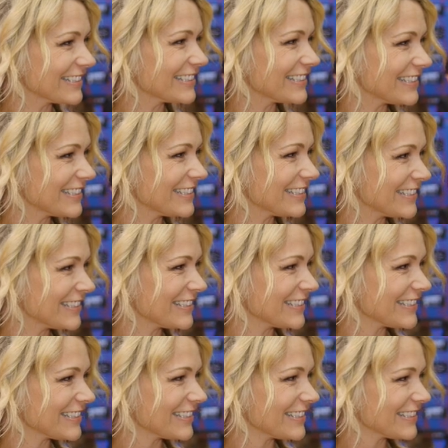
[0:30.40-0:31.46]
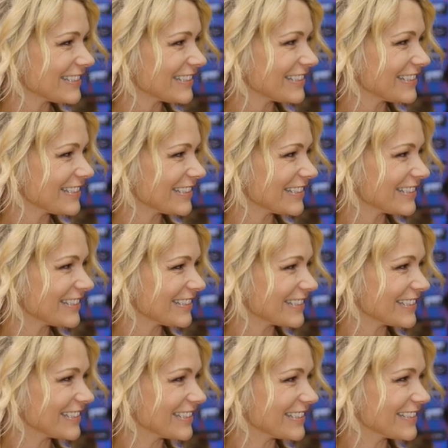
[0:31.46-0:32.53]

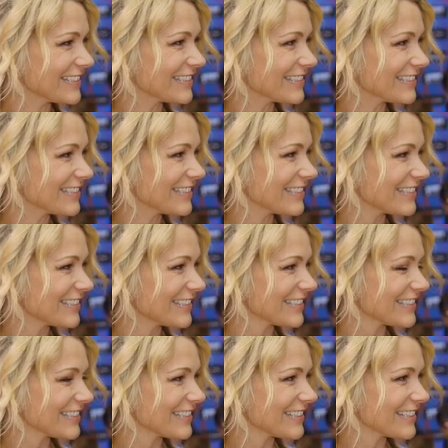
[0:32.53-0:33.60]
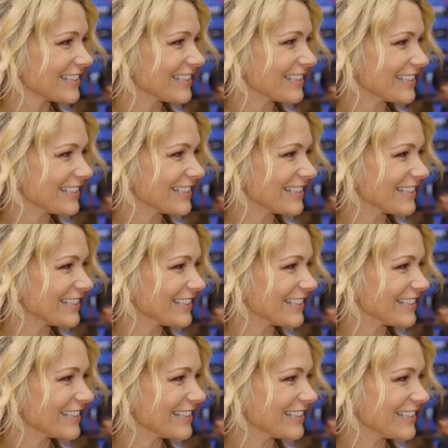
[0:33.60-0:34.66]

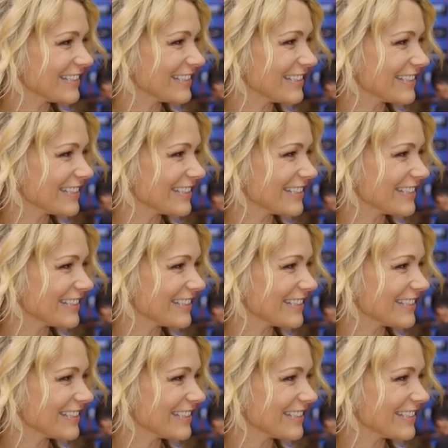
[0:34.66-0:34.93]
(not speaking)